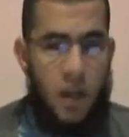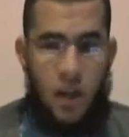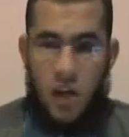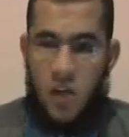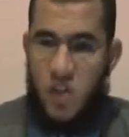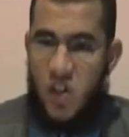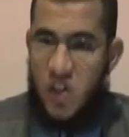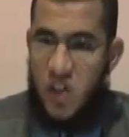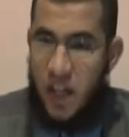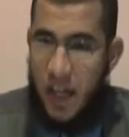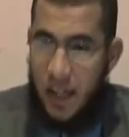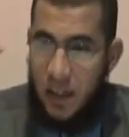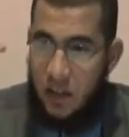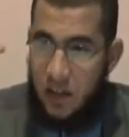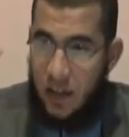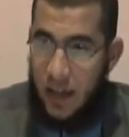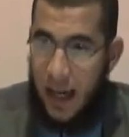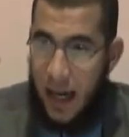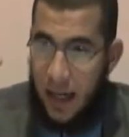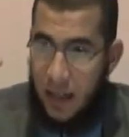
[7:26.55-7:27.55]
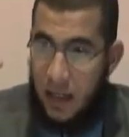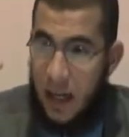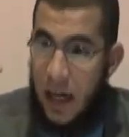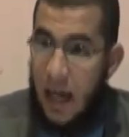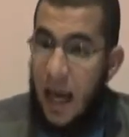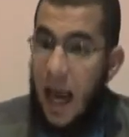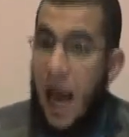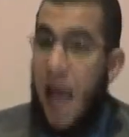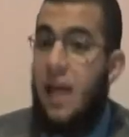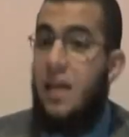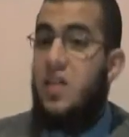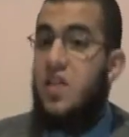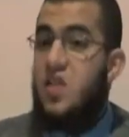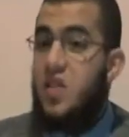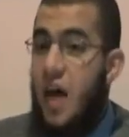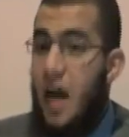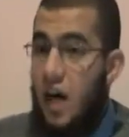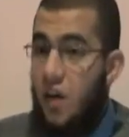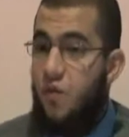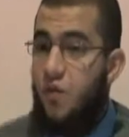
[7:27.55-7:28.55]
because his intellect and
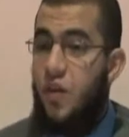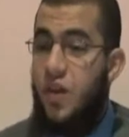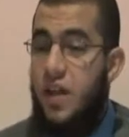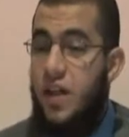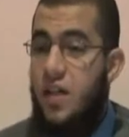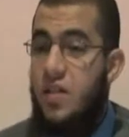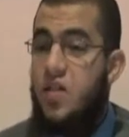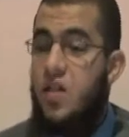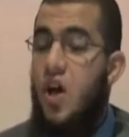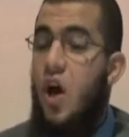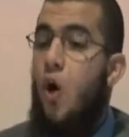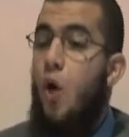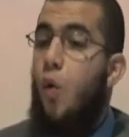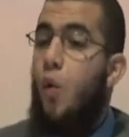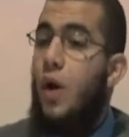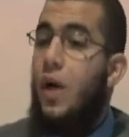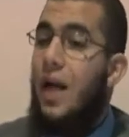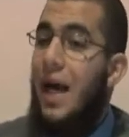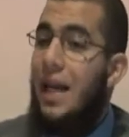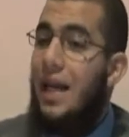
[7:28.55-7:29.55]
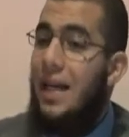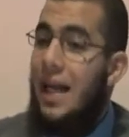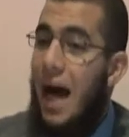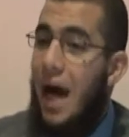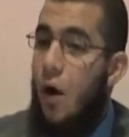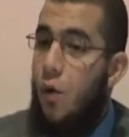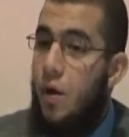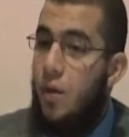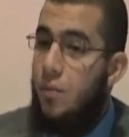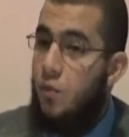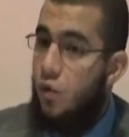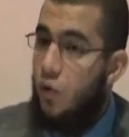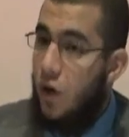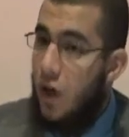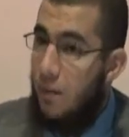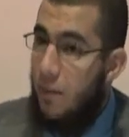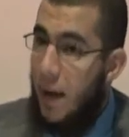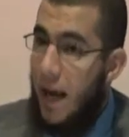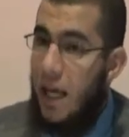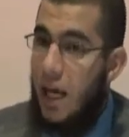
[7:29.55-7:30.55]
his confidence will allow him
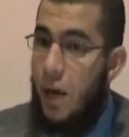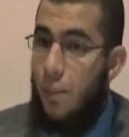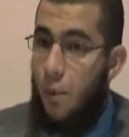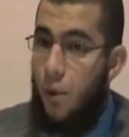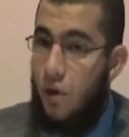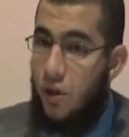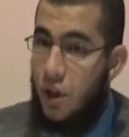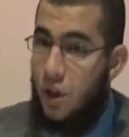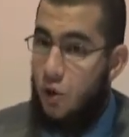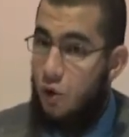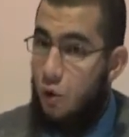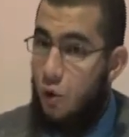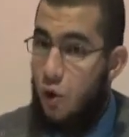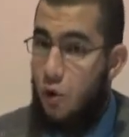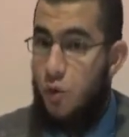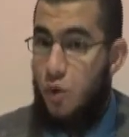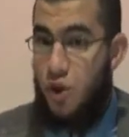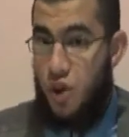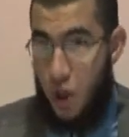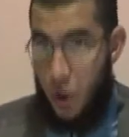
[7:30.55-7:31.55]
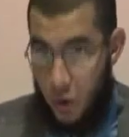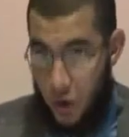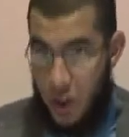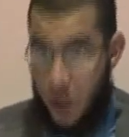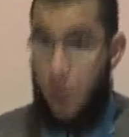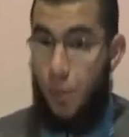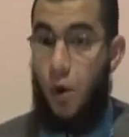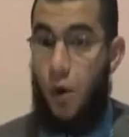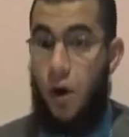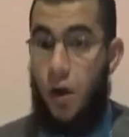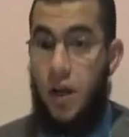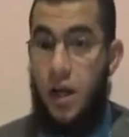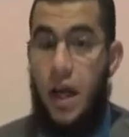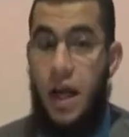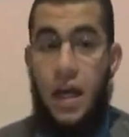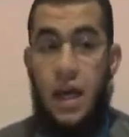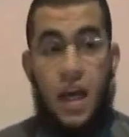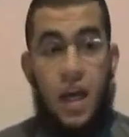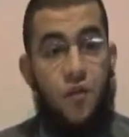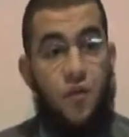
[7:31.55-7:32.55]
to remain upon the truth which he was
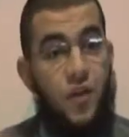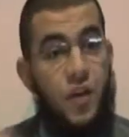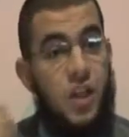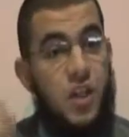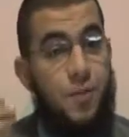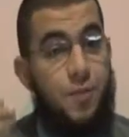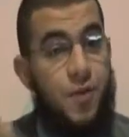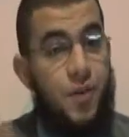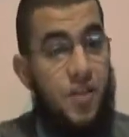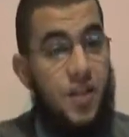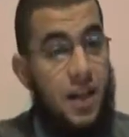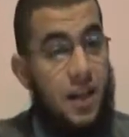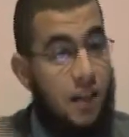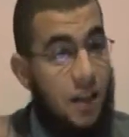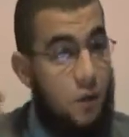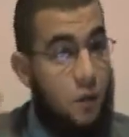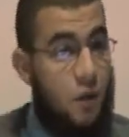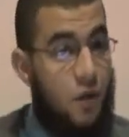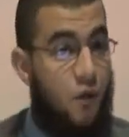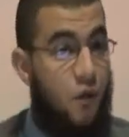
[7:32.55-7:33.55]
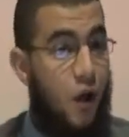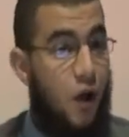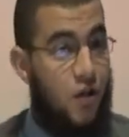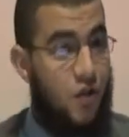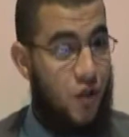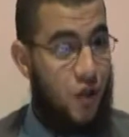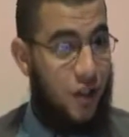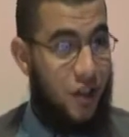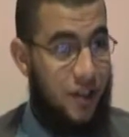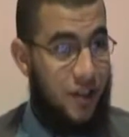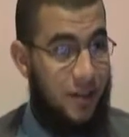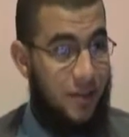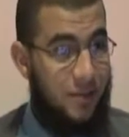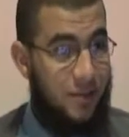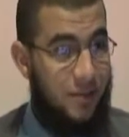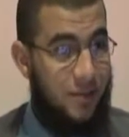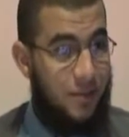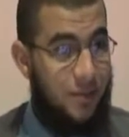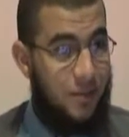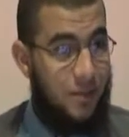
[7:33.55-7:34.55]
upon if he is presented with falsehood.
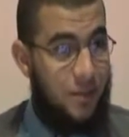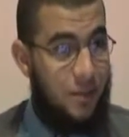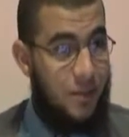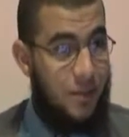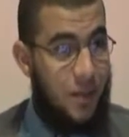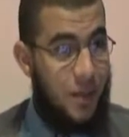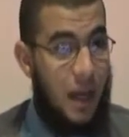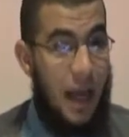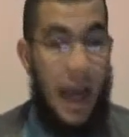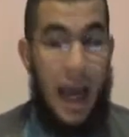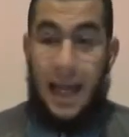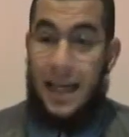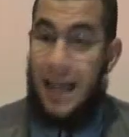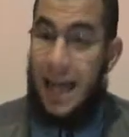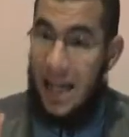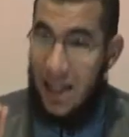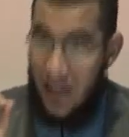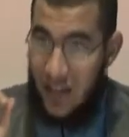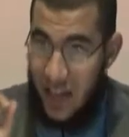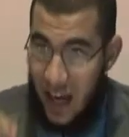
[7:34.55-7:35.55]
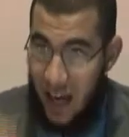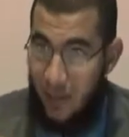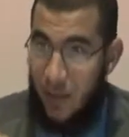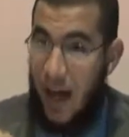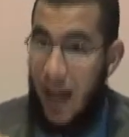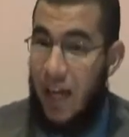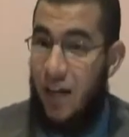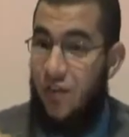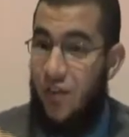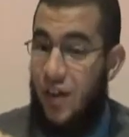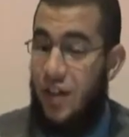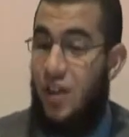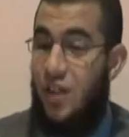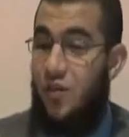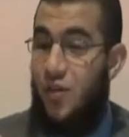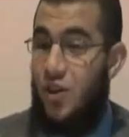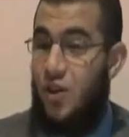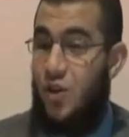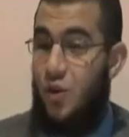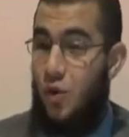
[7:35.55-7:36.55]
And that same kind of
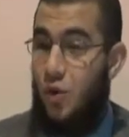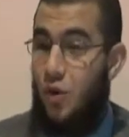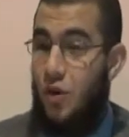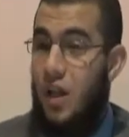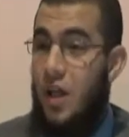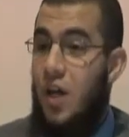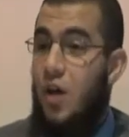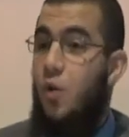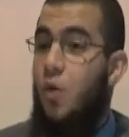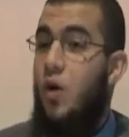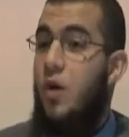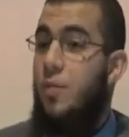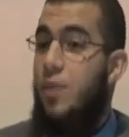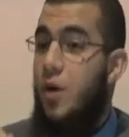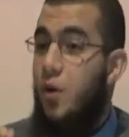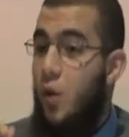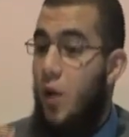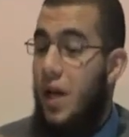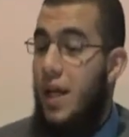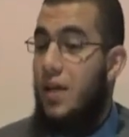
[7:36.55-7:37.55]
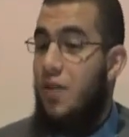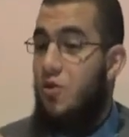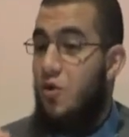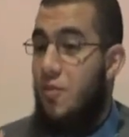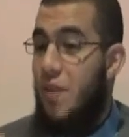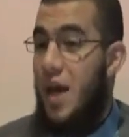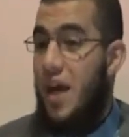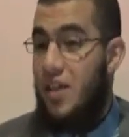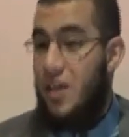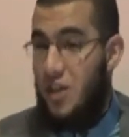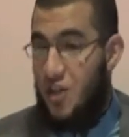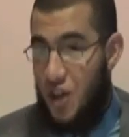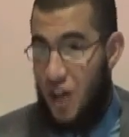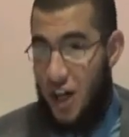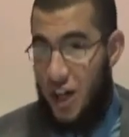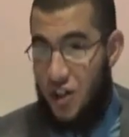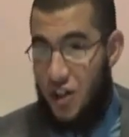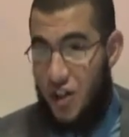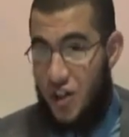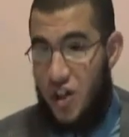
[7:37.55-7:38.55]
individual will be willing to make the
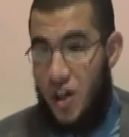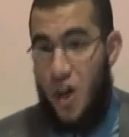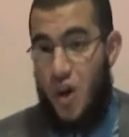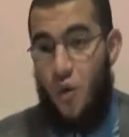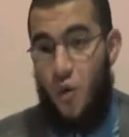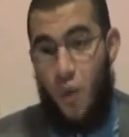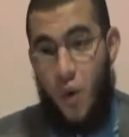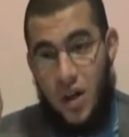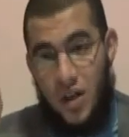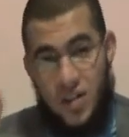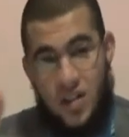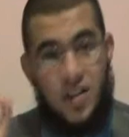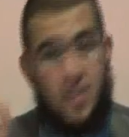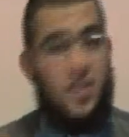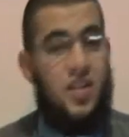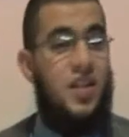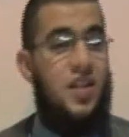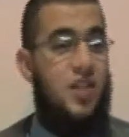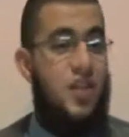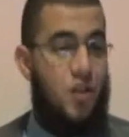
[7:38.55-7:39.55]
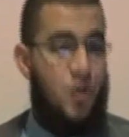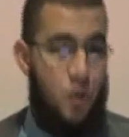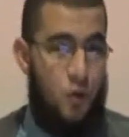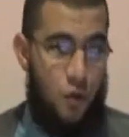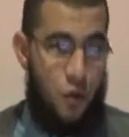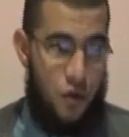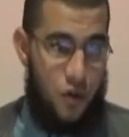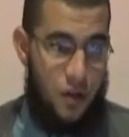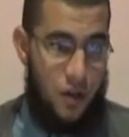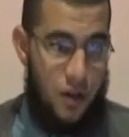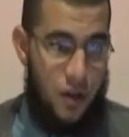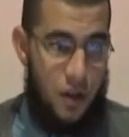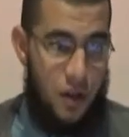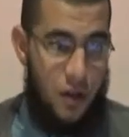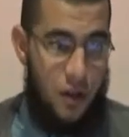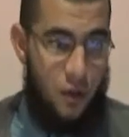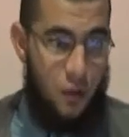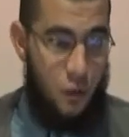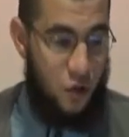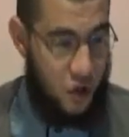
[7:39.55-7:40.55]
changes once he sees the truth,
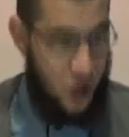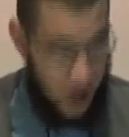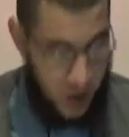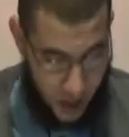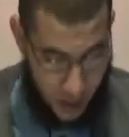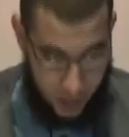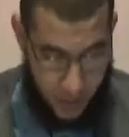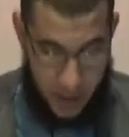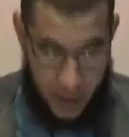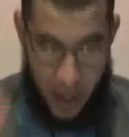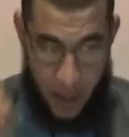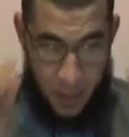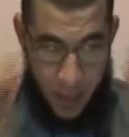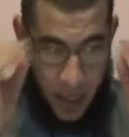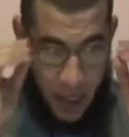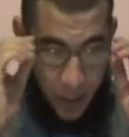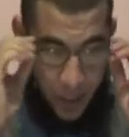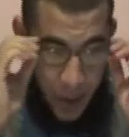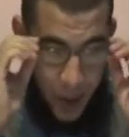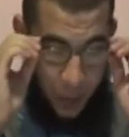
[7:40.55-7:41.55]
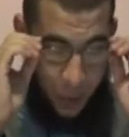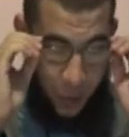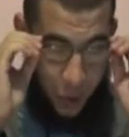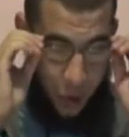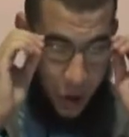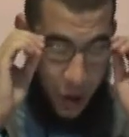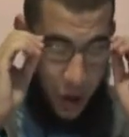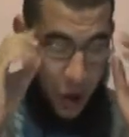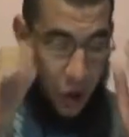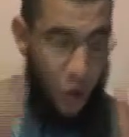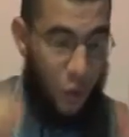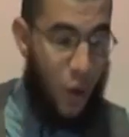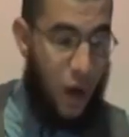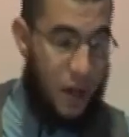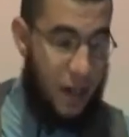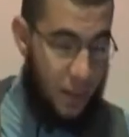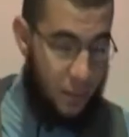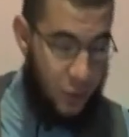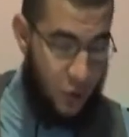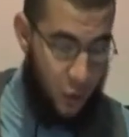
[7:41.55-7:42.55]
which is something that many people
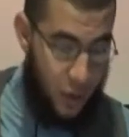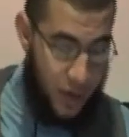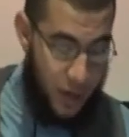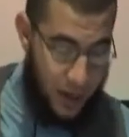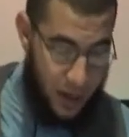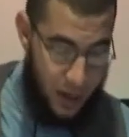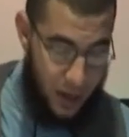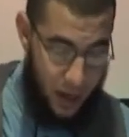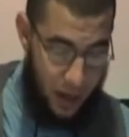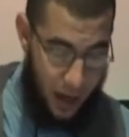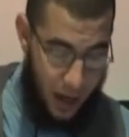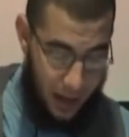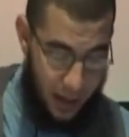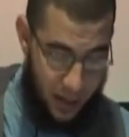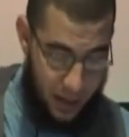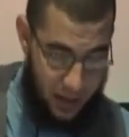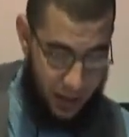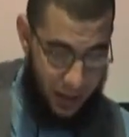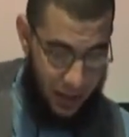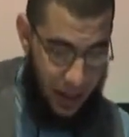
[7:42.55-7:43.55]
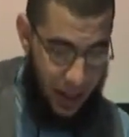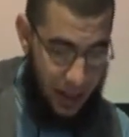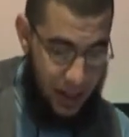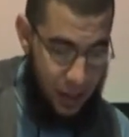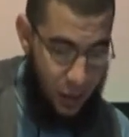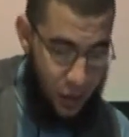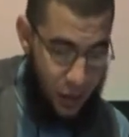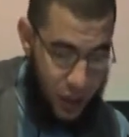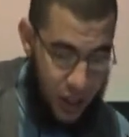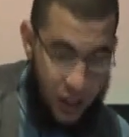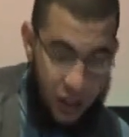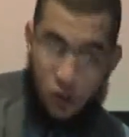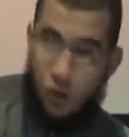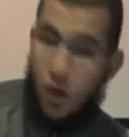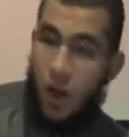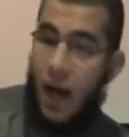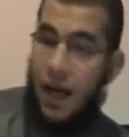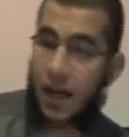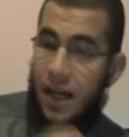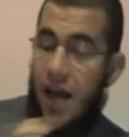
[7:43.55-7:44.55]
wind up doing. I ask Allah Azza wa
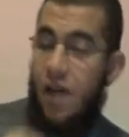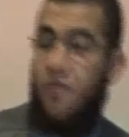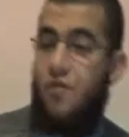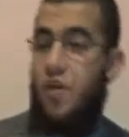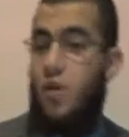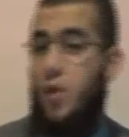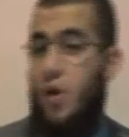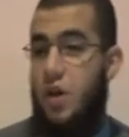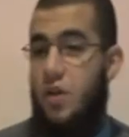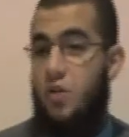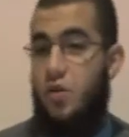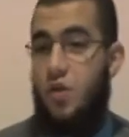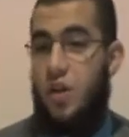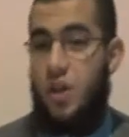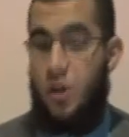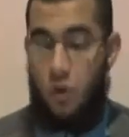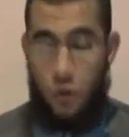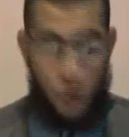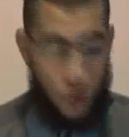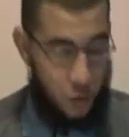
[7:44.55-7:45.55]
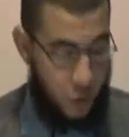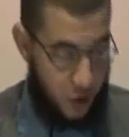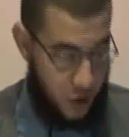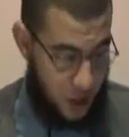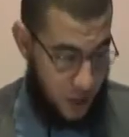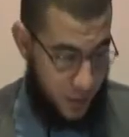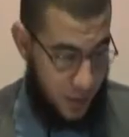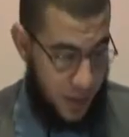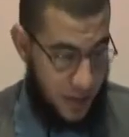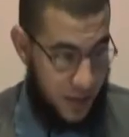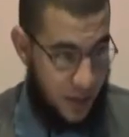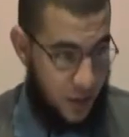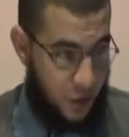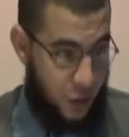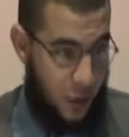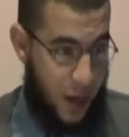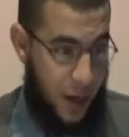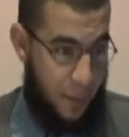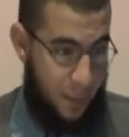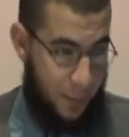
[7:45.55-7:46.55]
Jal to guide everyone to the truth which is
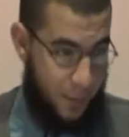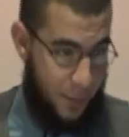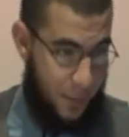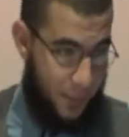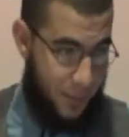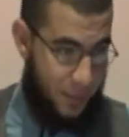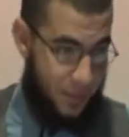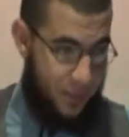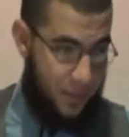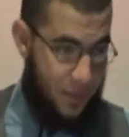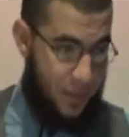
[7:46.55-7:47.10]
pleasing to Him.